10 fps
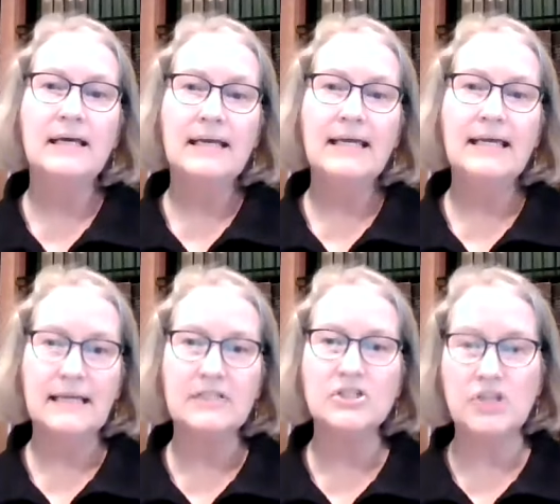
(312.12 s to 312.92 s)
He
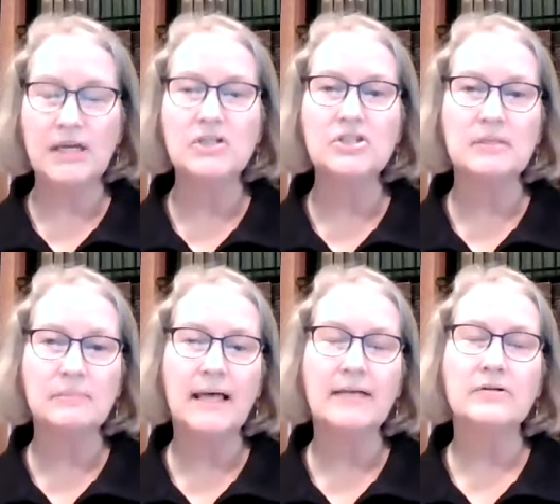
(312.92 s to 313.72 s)
had exchanged
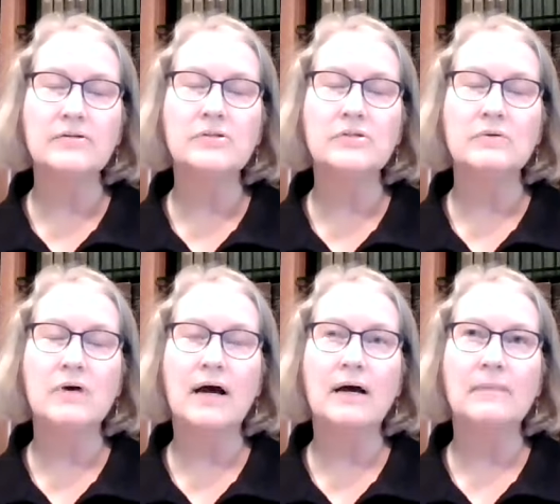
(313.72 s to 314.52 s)
some letters
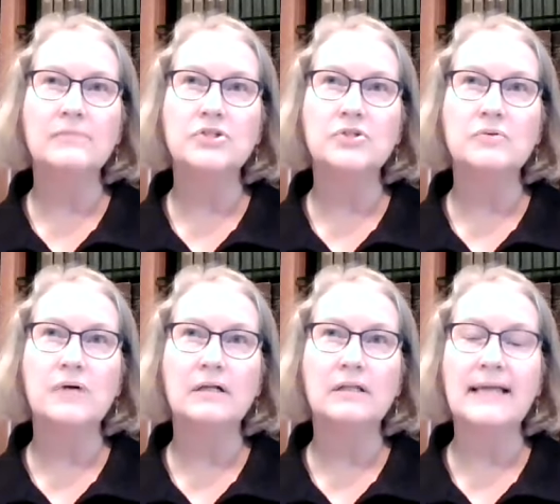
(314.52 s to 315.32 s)
um, to
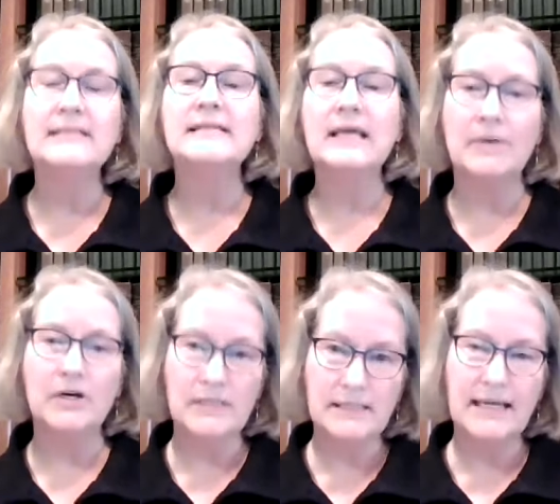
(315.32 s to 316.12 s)
a landscape
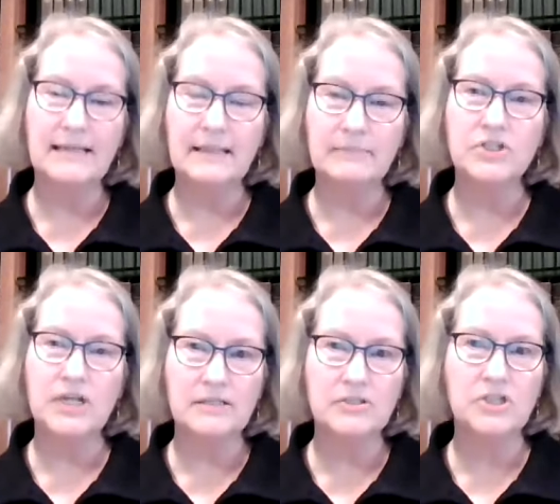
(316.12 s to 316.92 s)
architect named
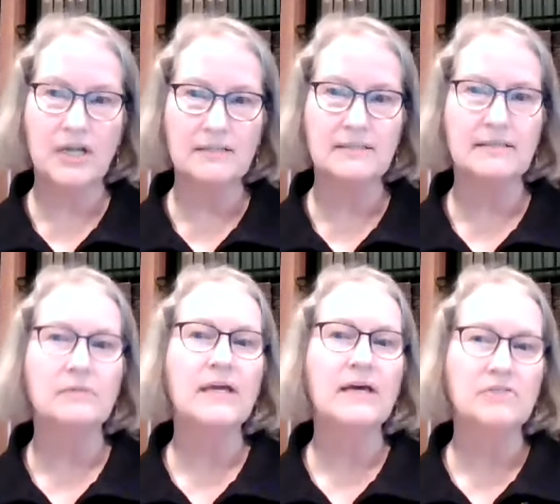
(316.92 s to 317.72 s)
Jens
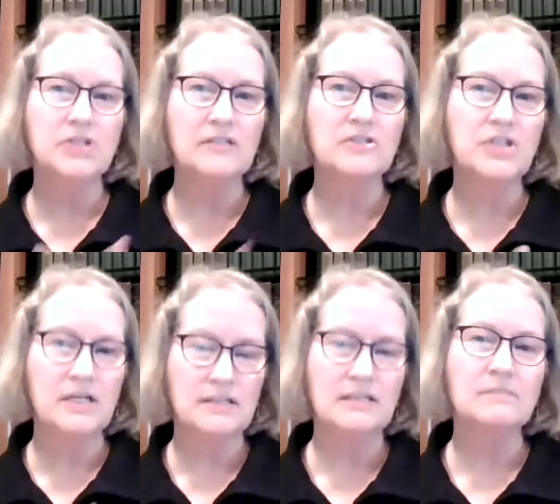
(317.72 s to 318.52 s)
Jensen. We have Jens
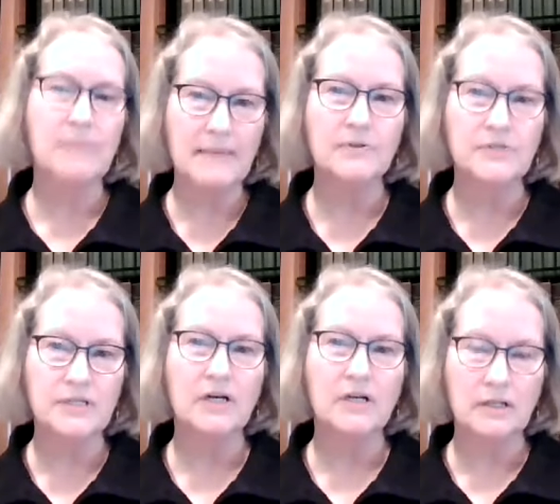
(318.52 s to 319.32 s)
Jensen's papers
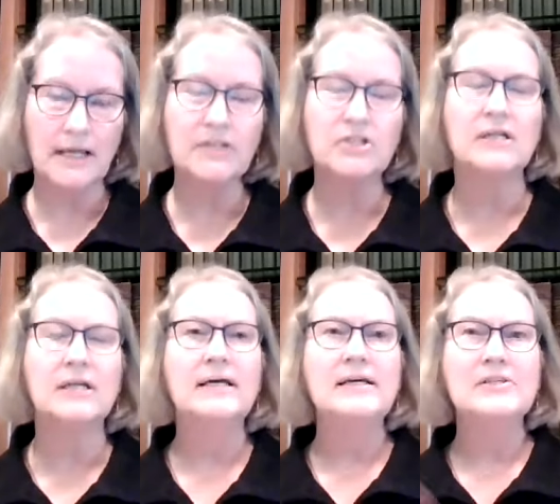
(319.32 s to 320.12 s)
in our collection.
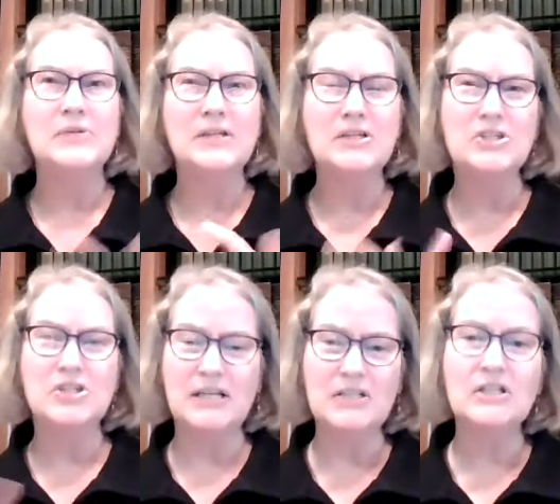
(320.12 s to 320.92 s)
So he
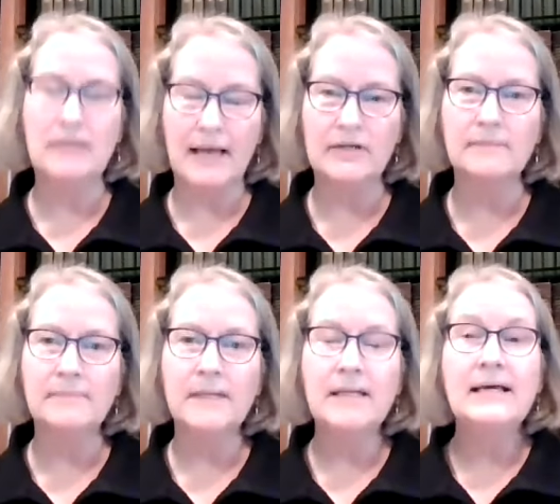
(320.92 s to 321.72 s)
exchanged a letter.